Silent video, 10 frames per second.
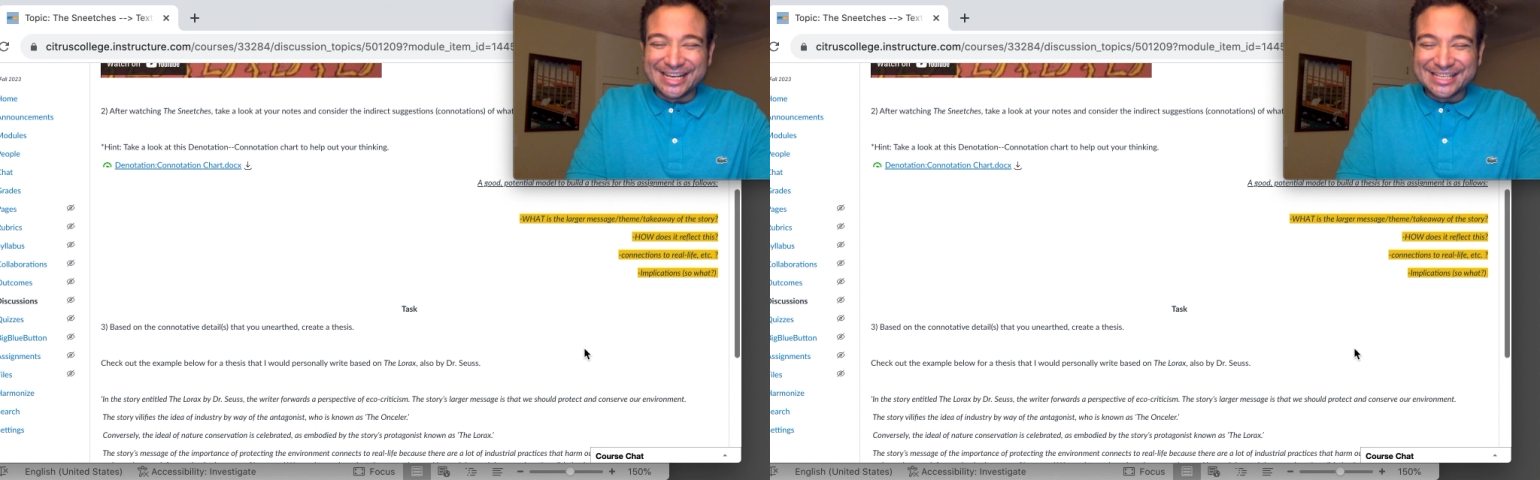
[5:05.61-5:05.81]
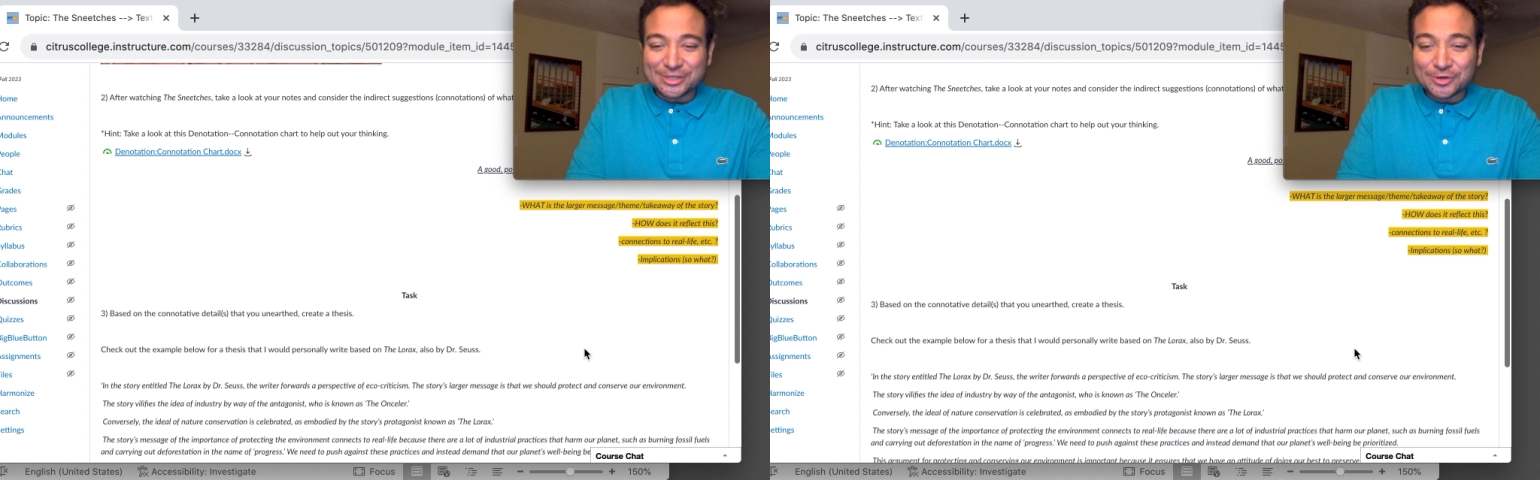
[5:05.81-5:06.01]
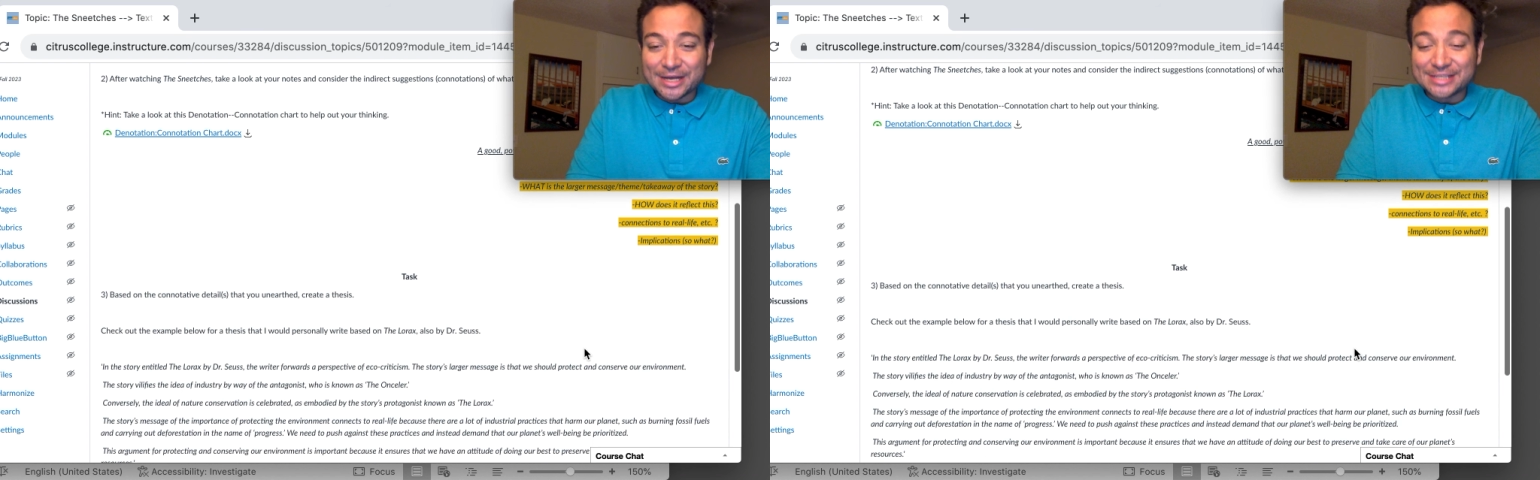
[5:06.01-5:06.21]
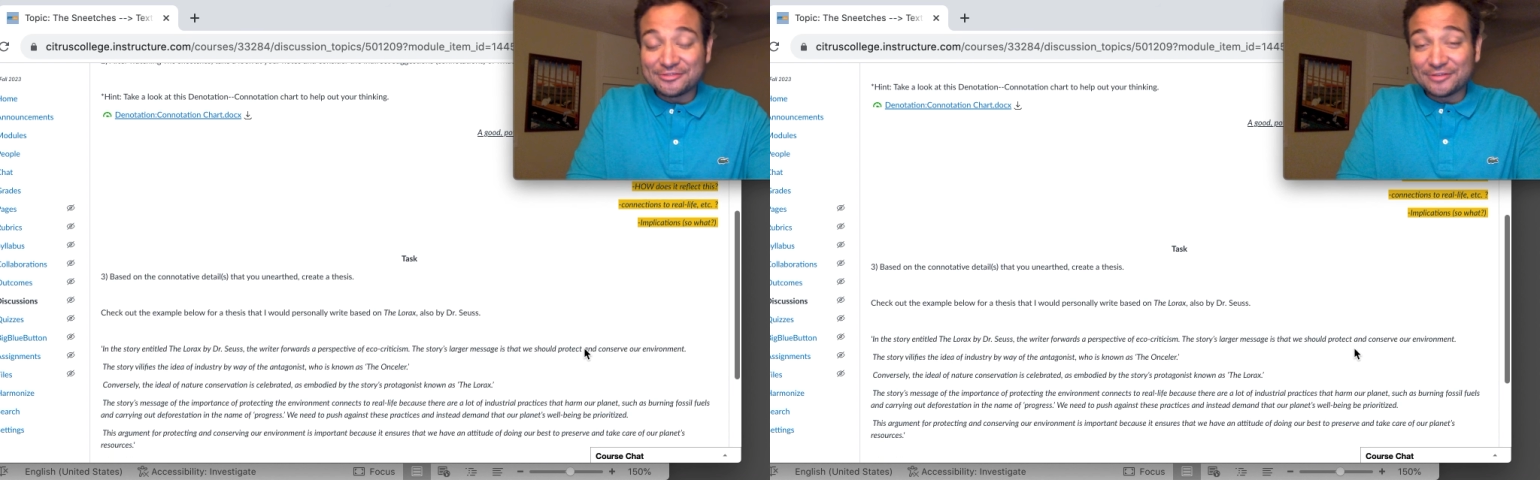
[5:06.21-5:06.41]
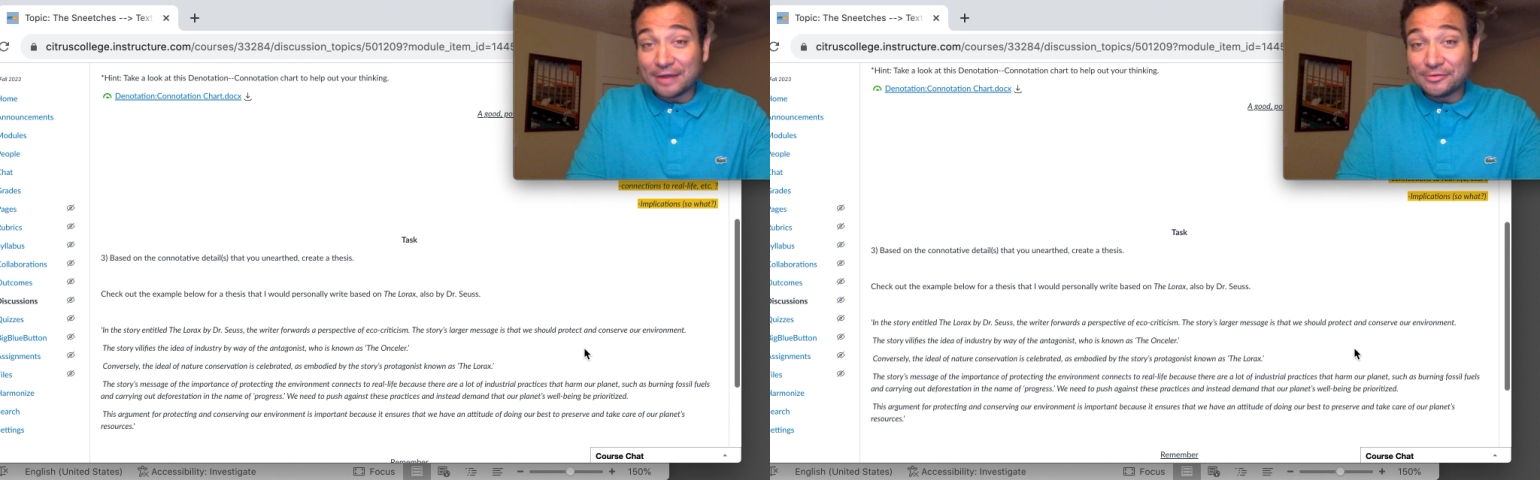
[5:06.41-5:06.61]
So, as
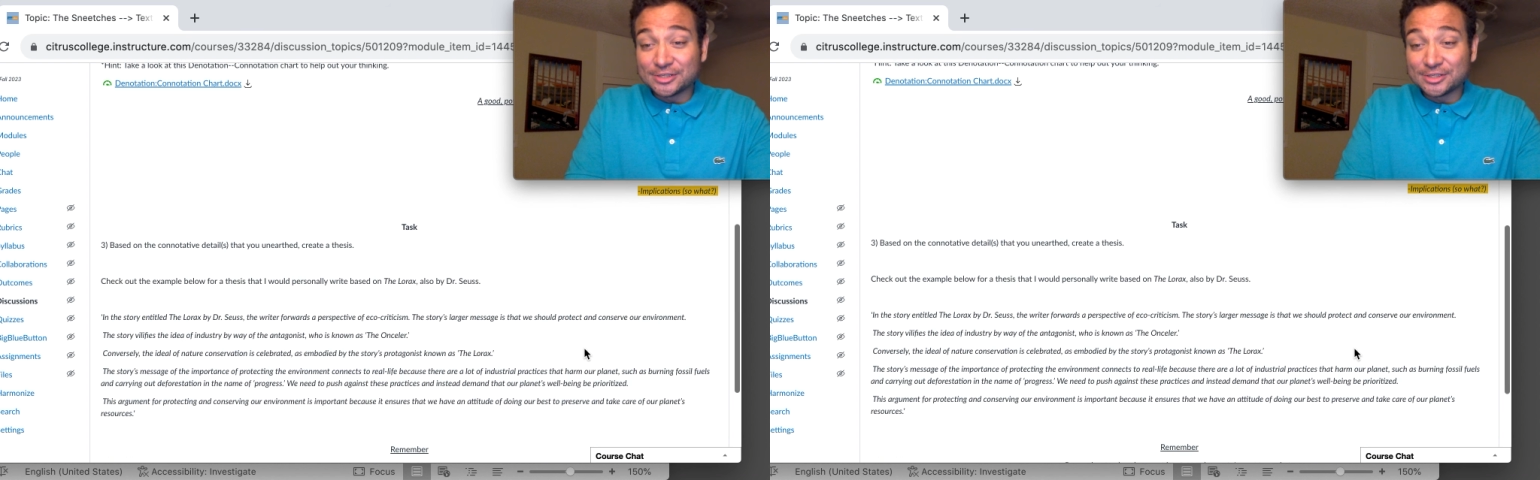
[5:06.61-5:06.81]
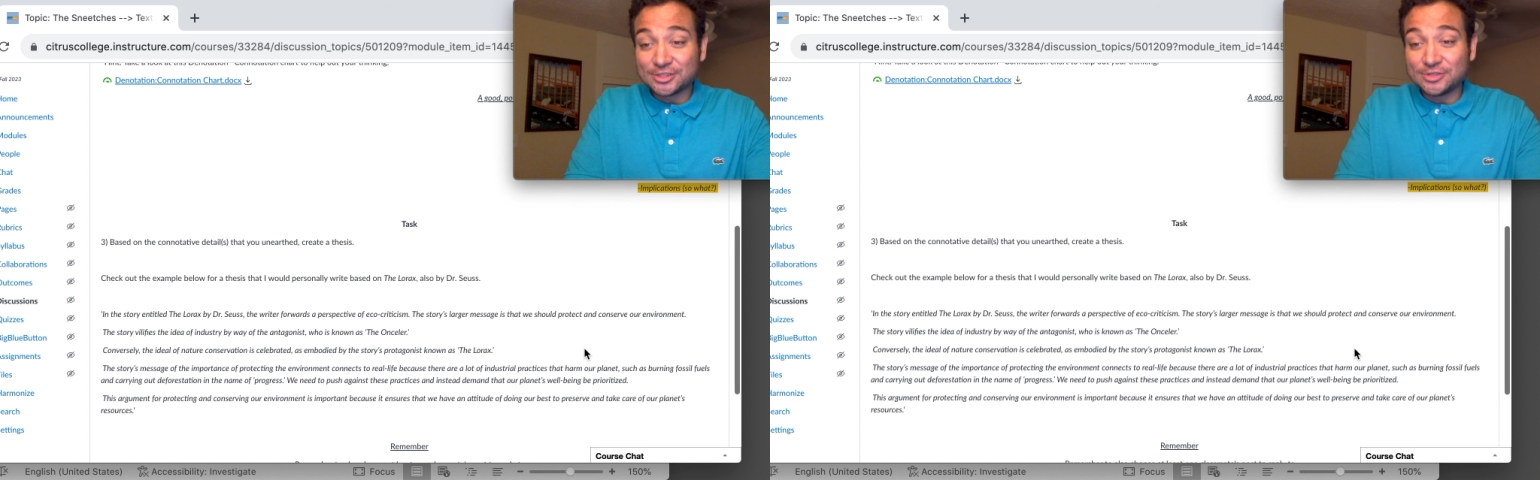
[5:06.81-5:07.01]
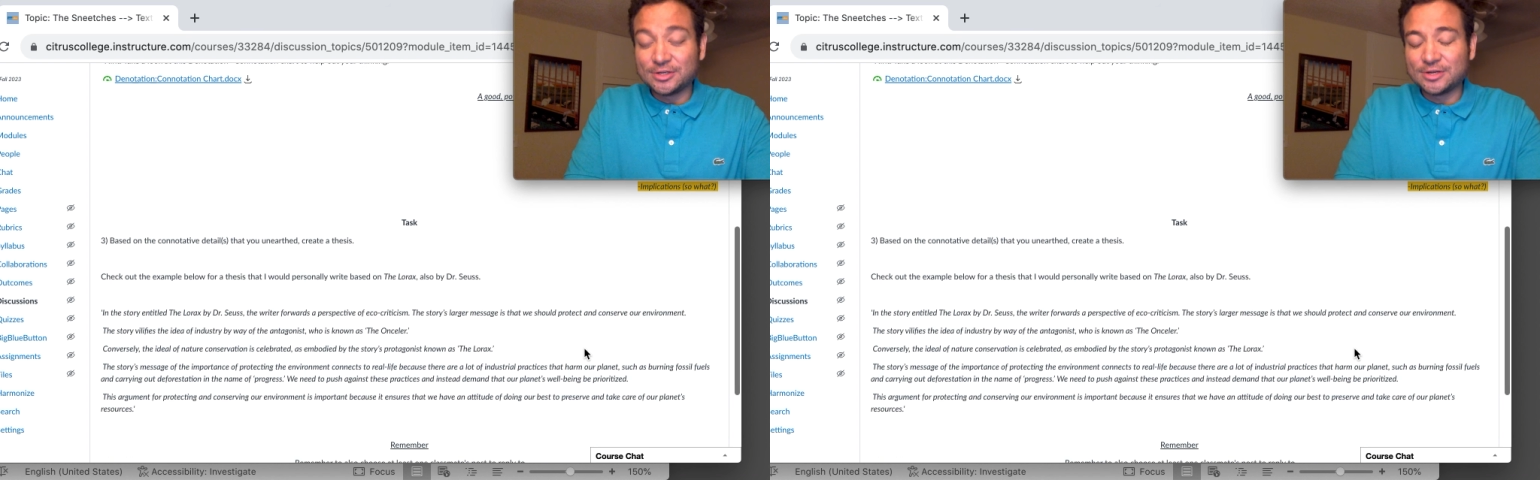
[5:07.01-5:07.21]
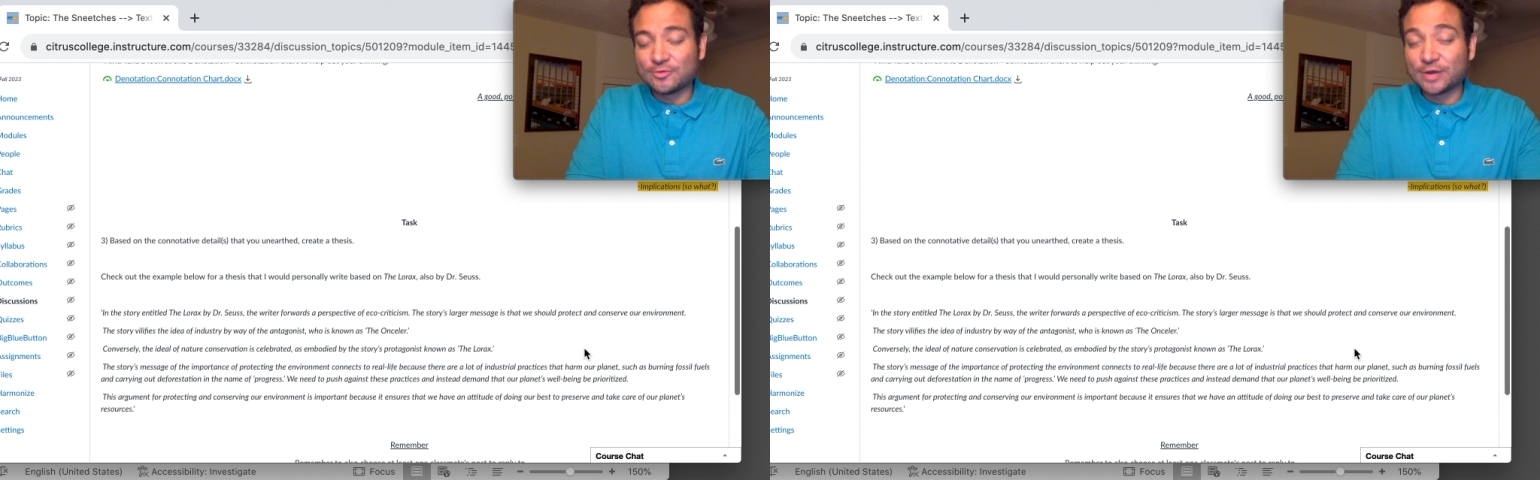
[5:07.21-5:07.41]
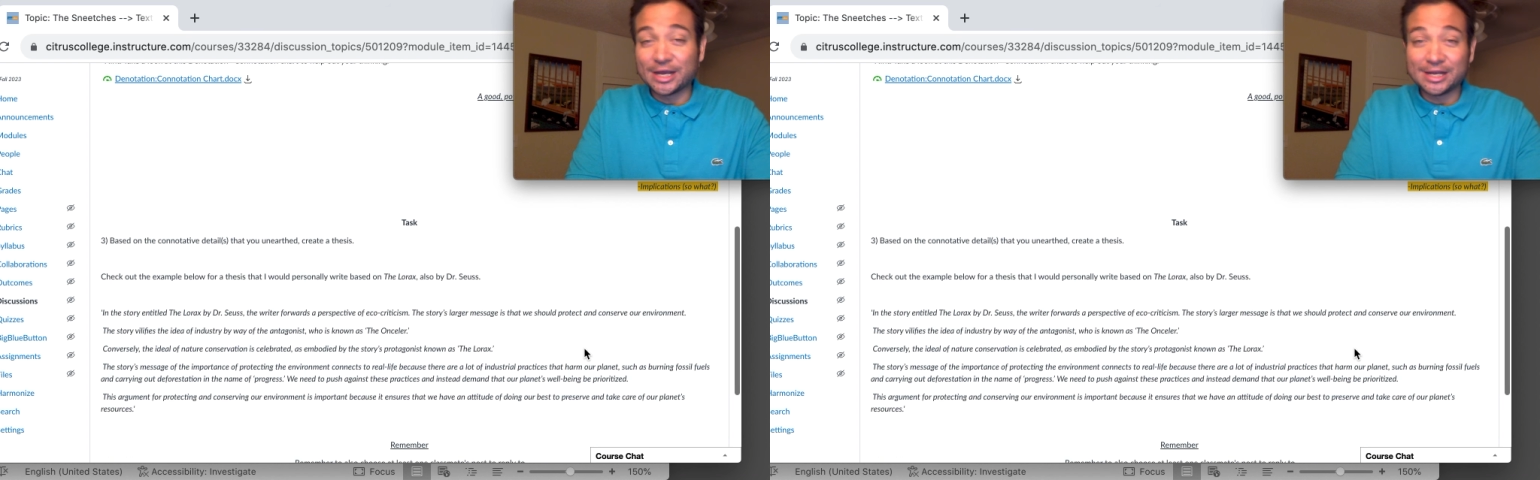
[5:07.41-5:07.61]
if I was a student
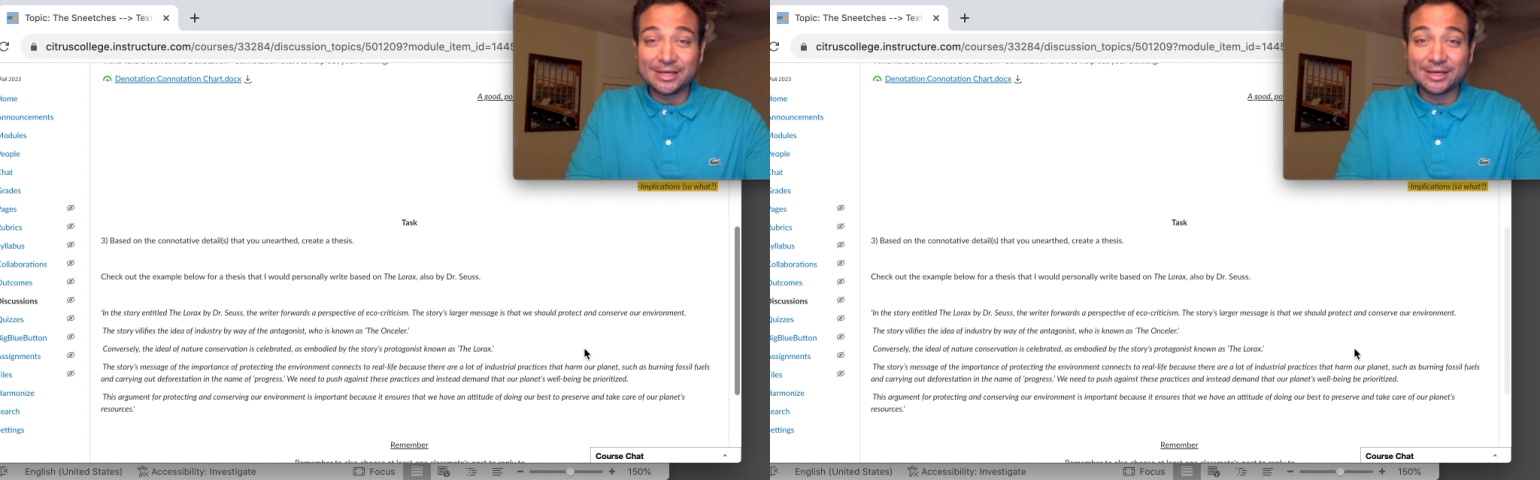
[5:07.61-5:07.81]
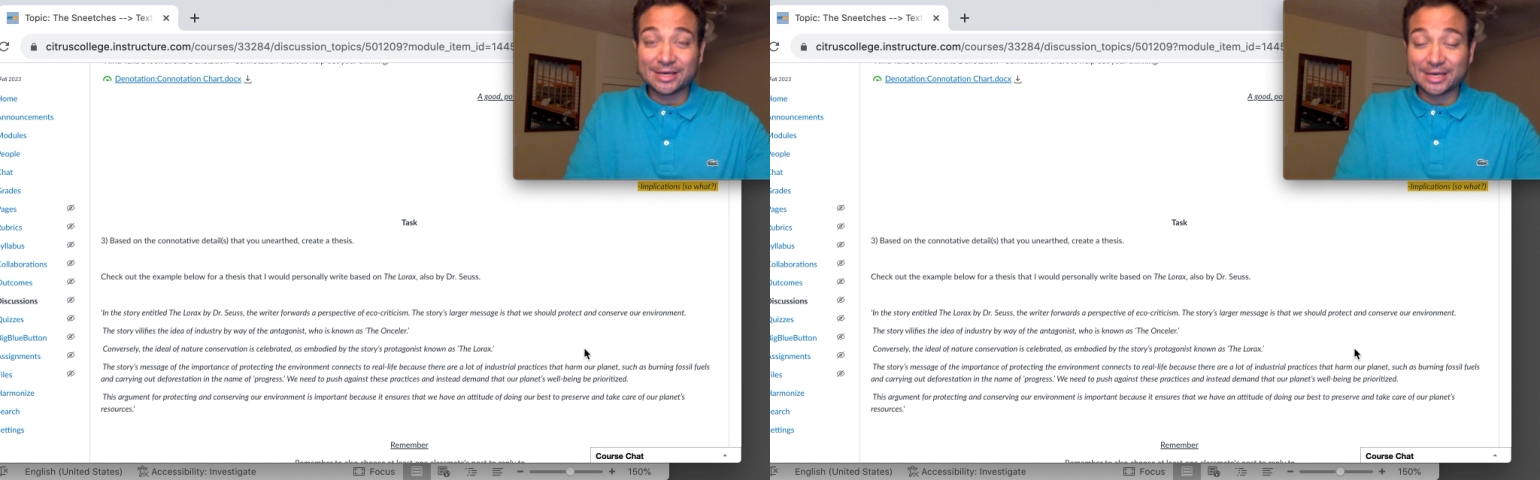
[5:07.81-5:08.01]
writing